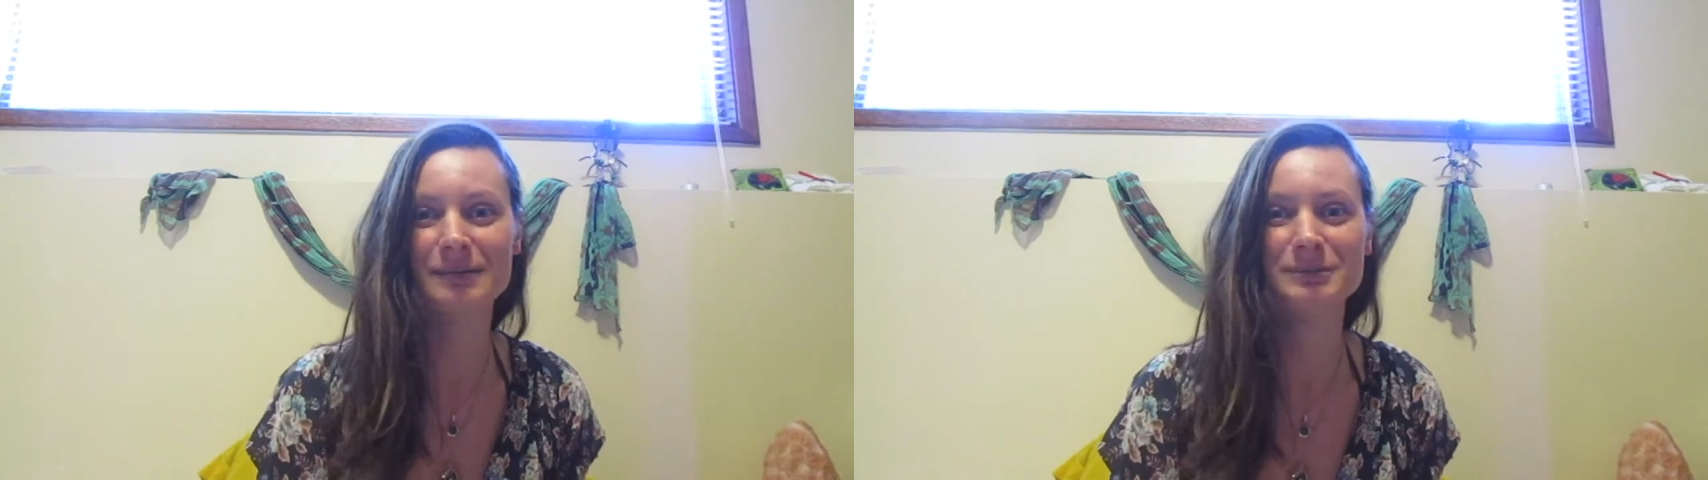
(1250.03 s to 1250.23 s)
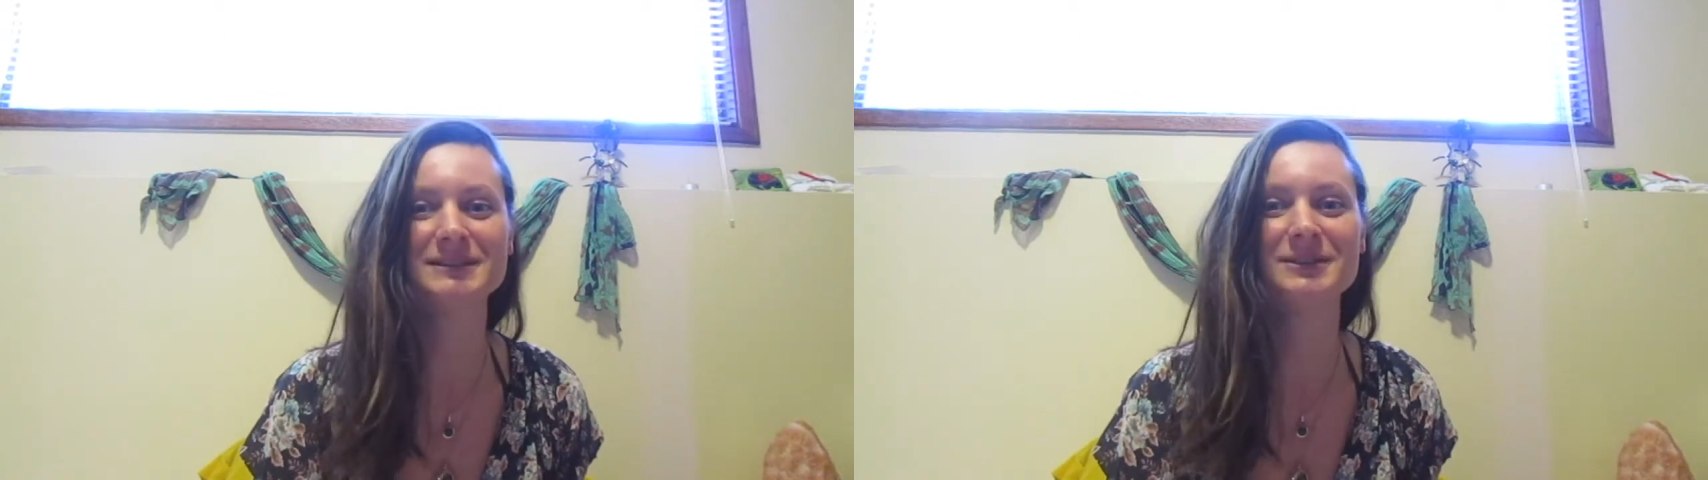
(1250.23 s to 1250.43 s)

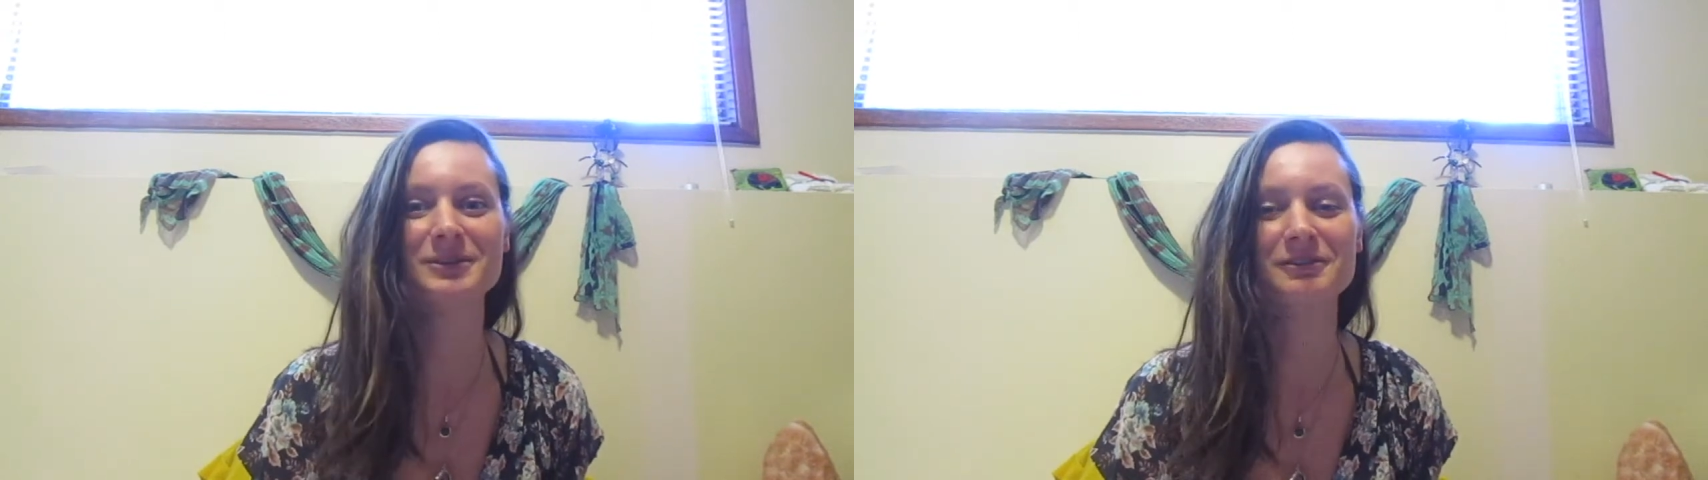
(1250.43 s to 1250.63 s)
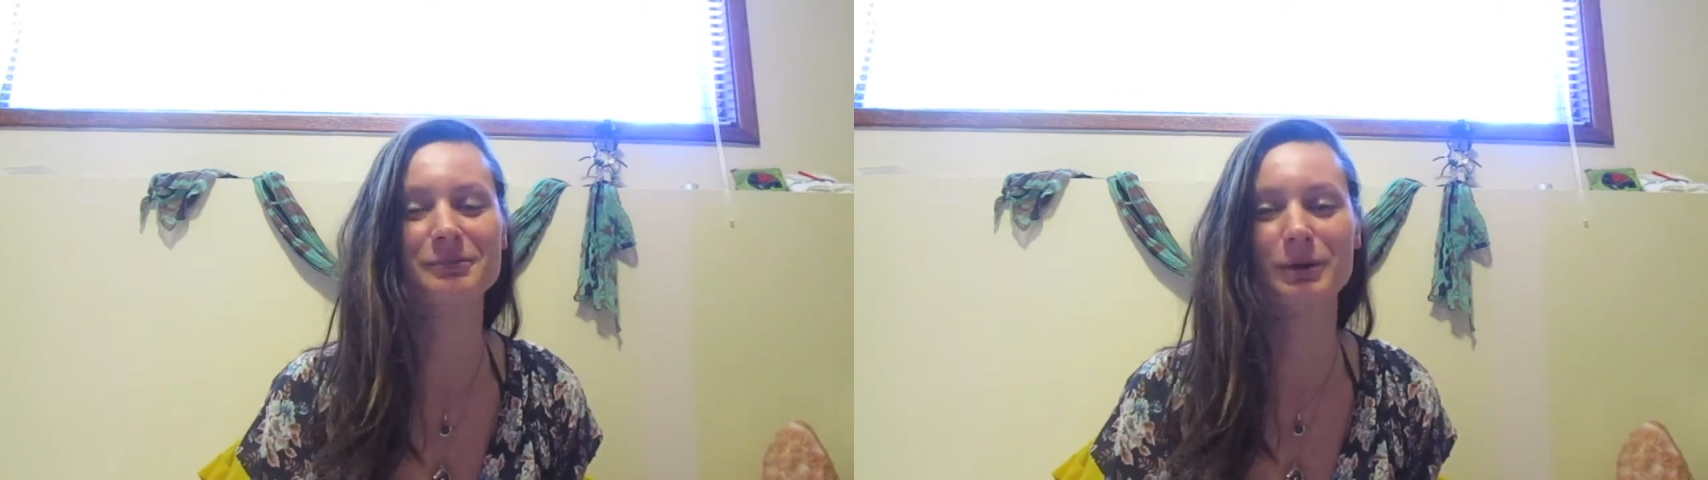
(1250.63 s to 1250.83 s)
episode
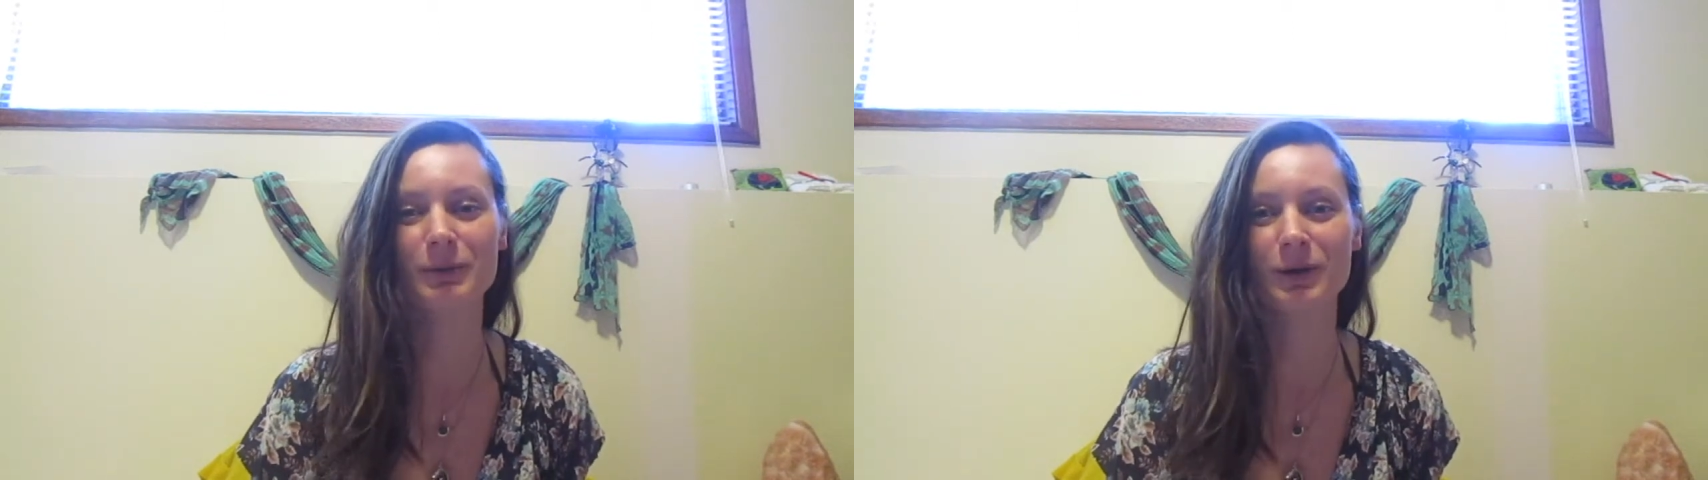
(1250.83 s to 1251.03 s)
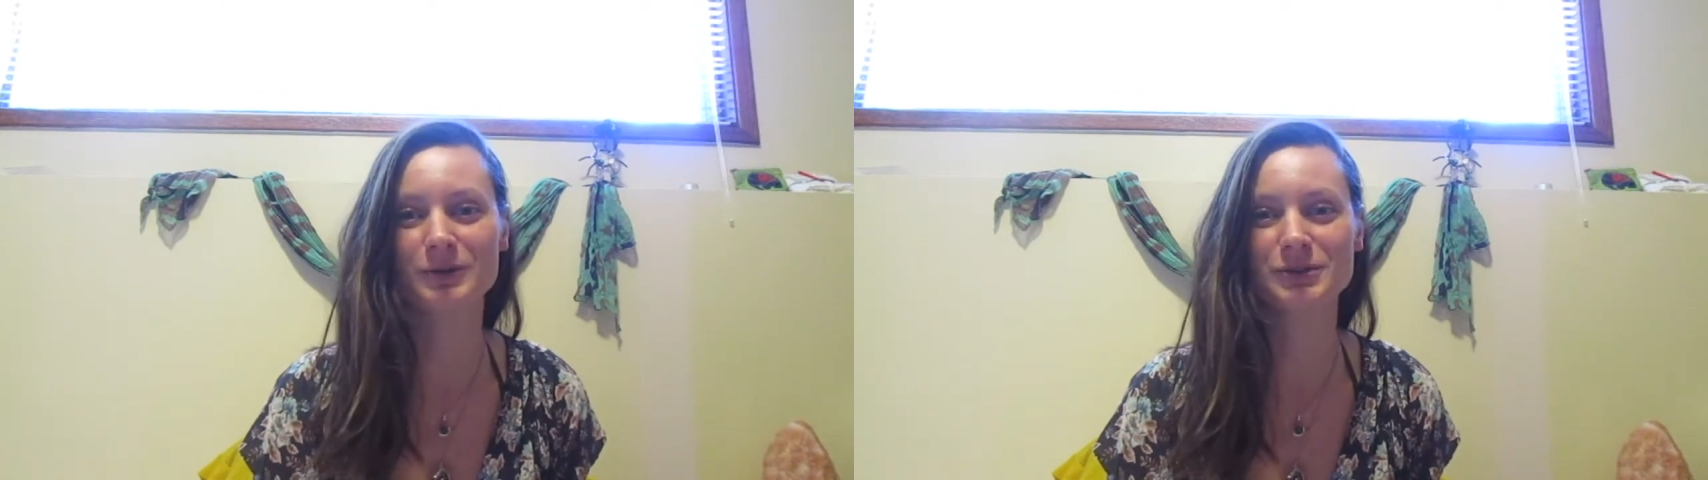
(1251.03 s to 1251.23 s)
of
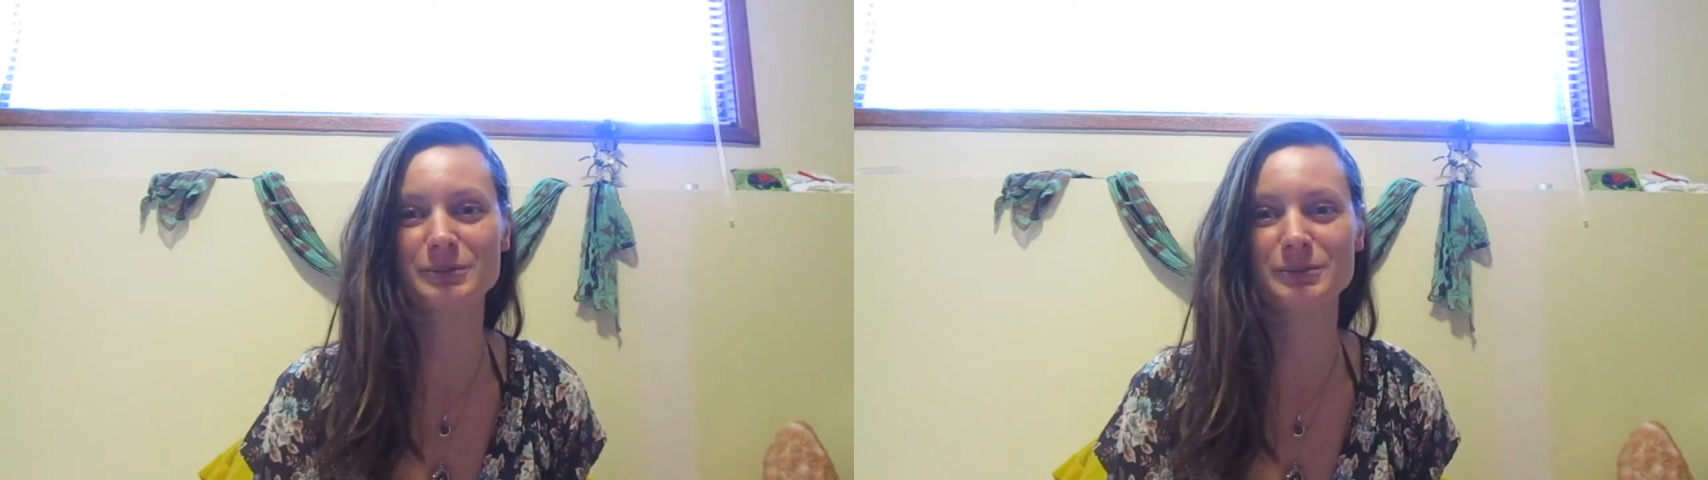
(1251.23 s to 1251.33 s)
Permaculture